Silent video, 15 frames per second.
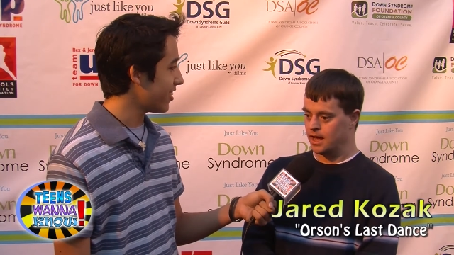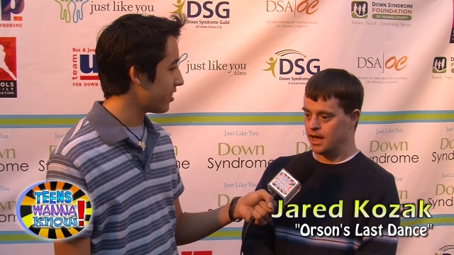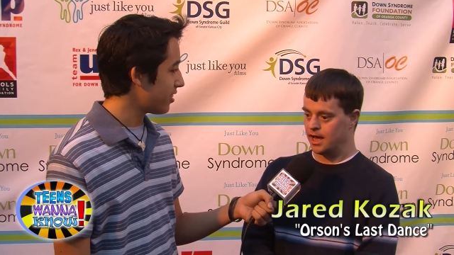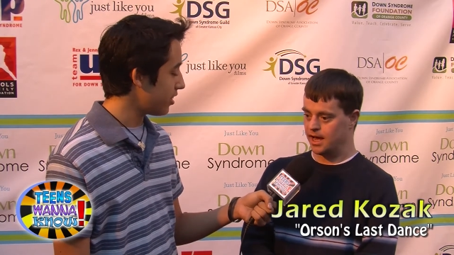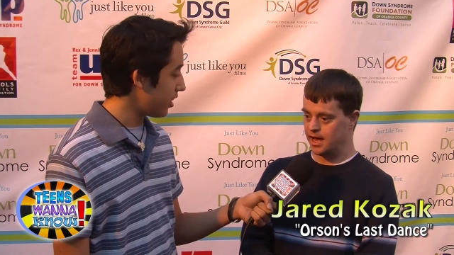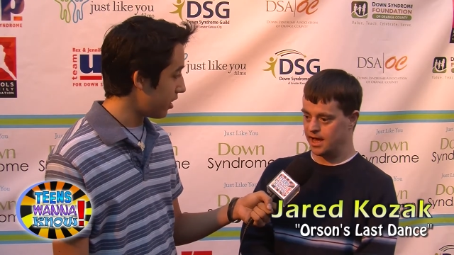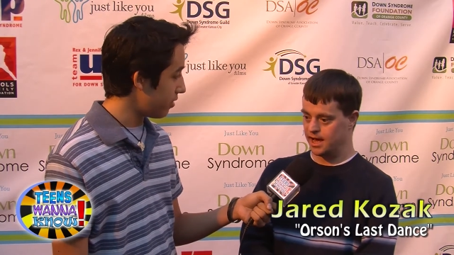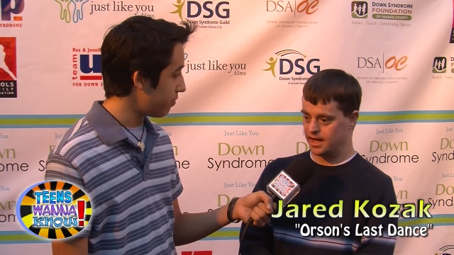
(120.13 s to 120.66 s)

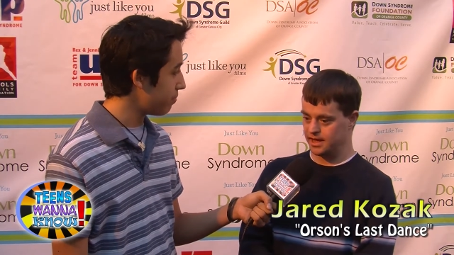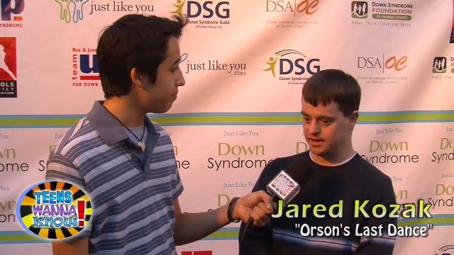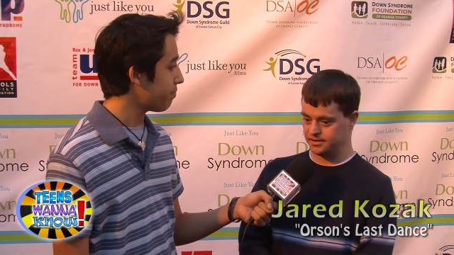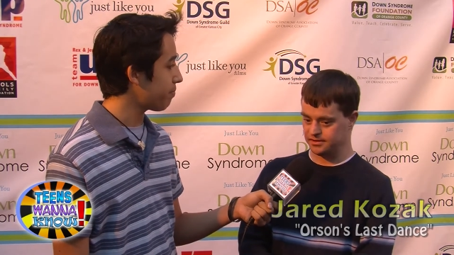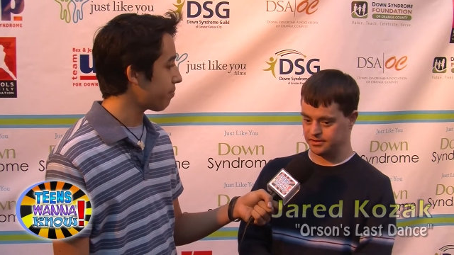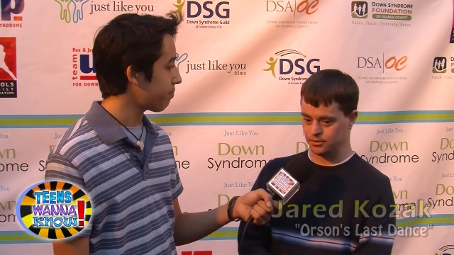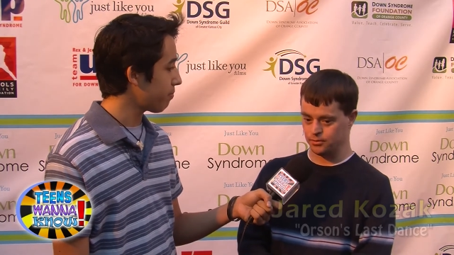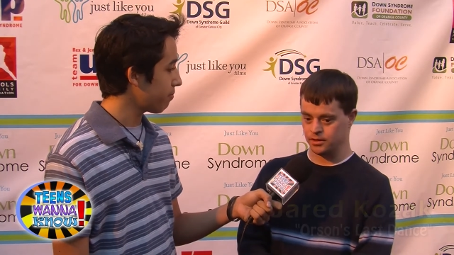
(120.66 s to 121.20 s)

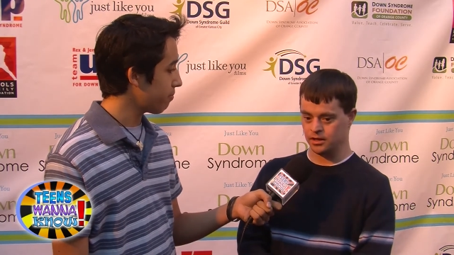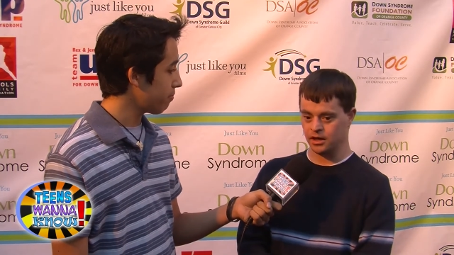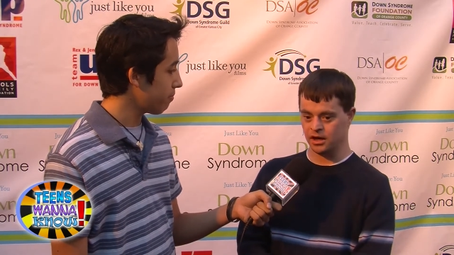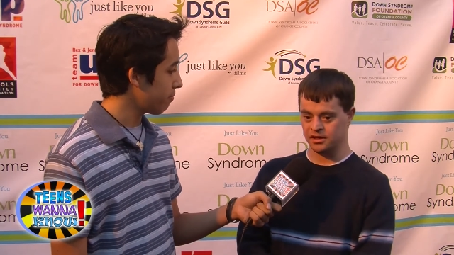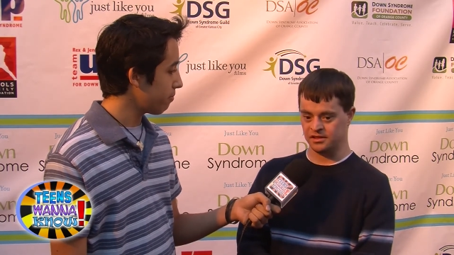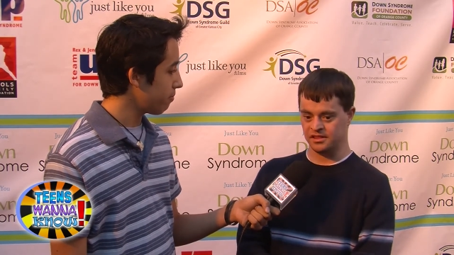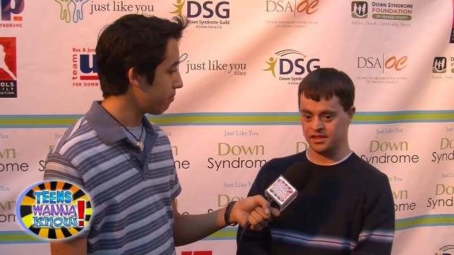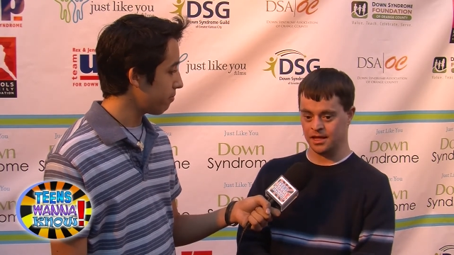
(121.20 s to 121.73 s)
Speaker 1: and we
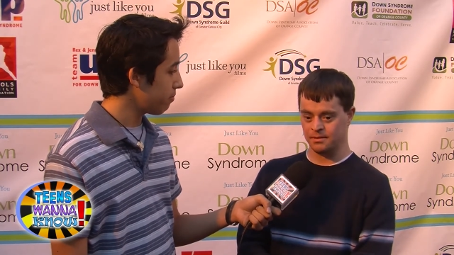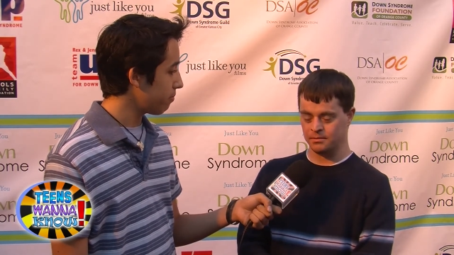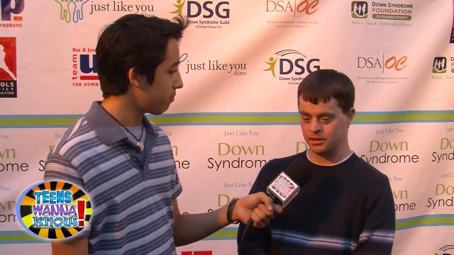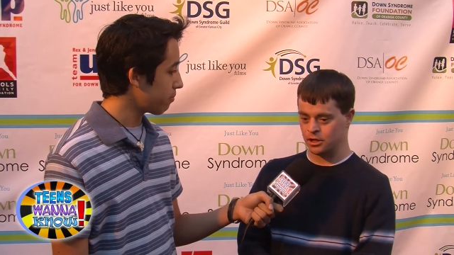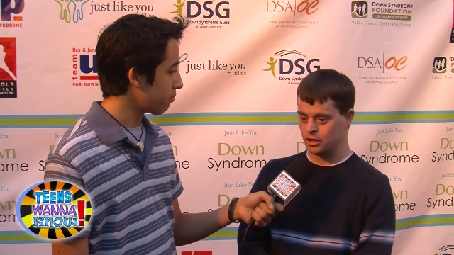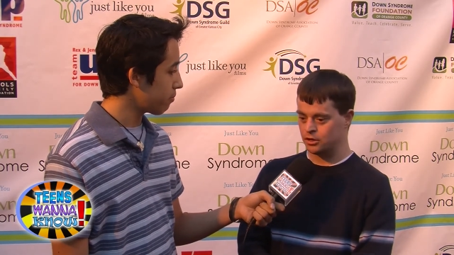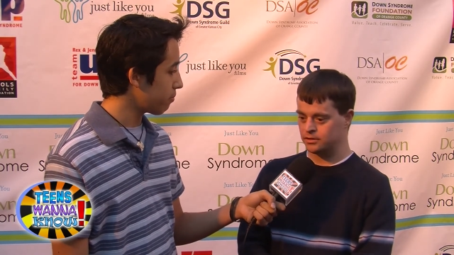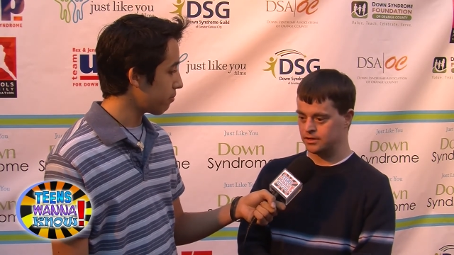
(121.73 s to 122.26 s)
are
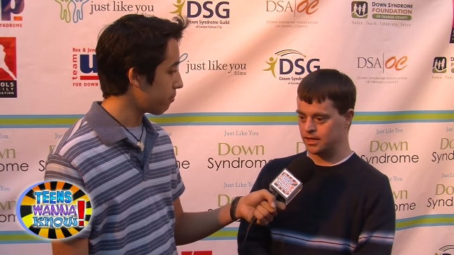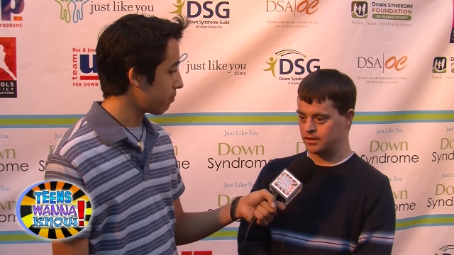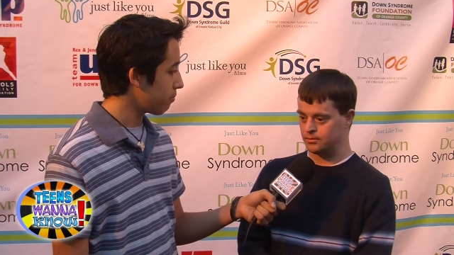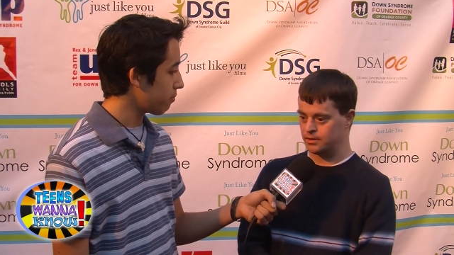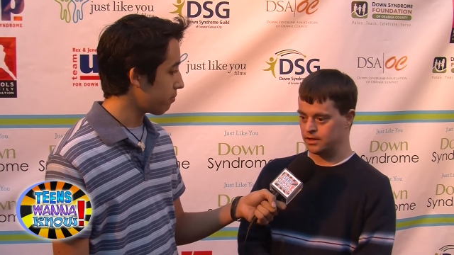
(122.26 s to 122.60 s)
similar, then